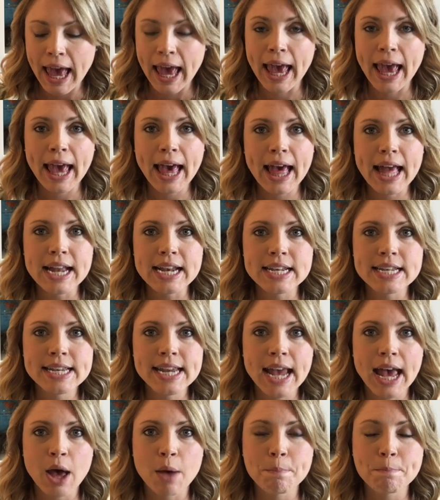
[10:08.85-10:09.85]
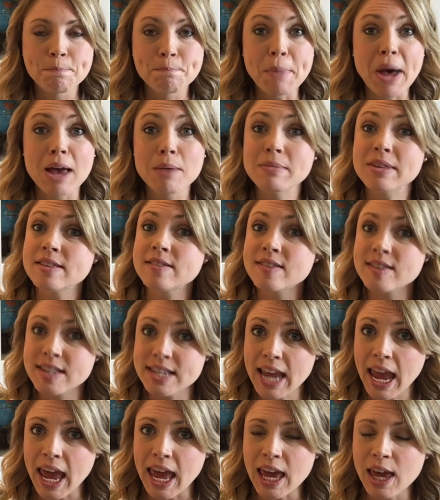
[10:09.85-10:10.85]
And my
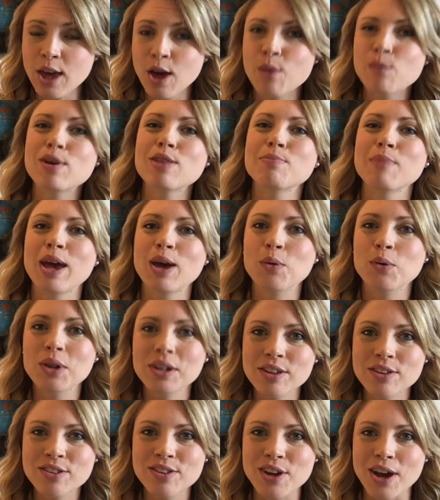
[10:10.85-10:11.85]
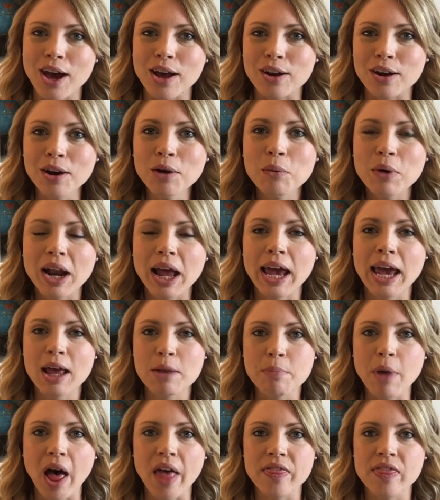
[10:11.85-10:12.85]
mistake with my oldest daughter when I
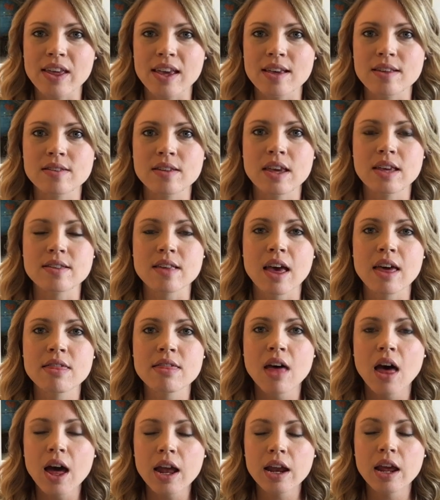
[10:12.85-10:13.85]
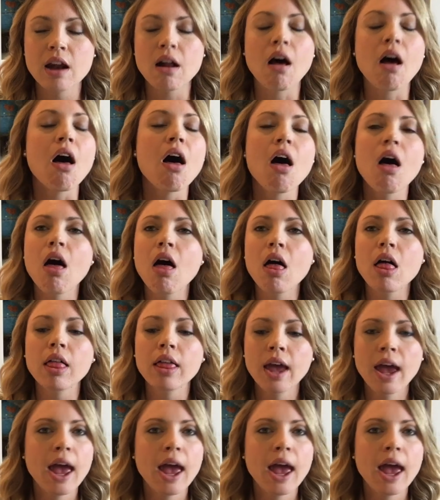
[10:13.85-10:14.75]
had bought these is I thought it all